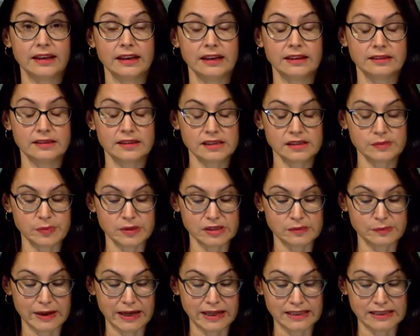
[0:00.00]
In this
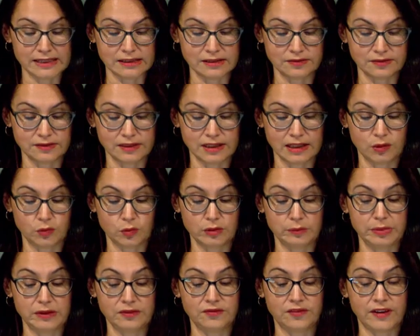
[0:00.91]
perspective, it
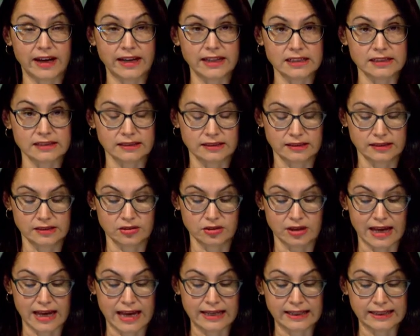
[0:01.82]
will be vital
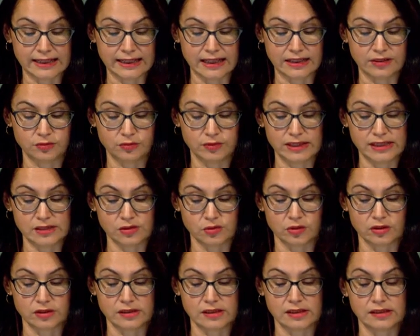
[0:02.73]
to allocate
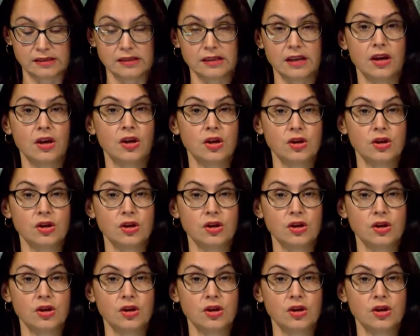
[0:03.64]
resources